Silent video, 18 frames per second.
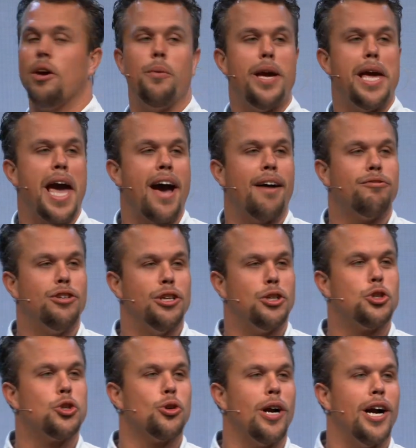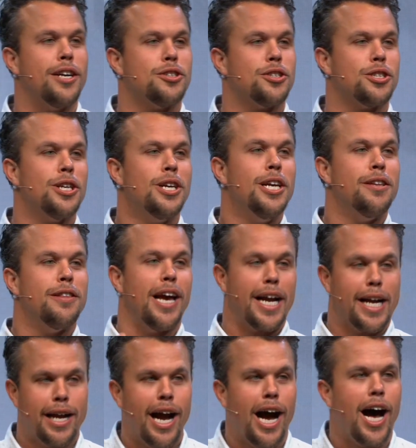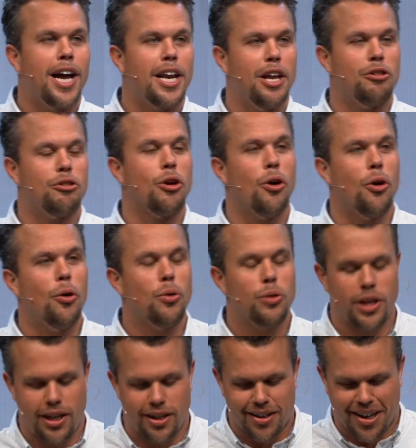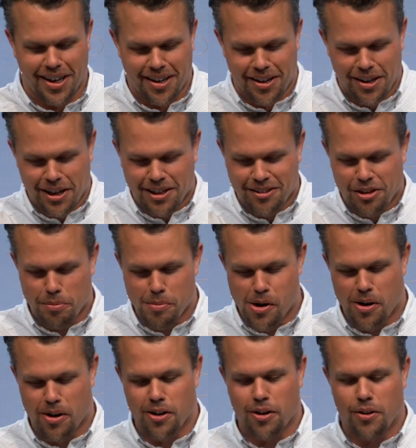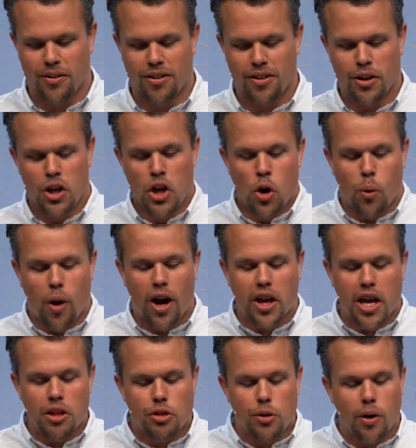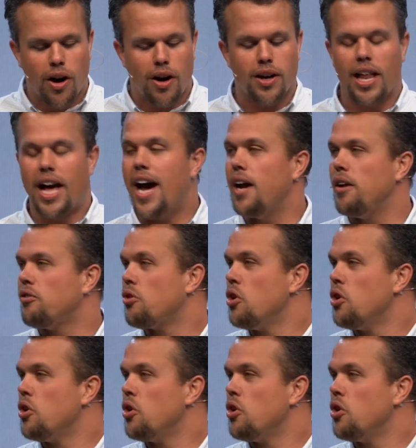we have to trust that God is holding tomorrow. Walking through our lives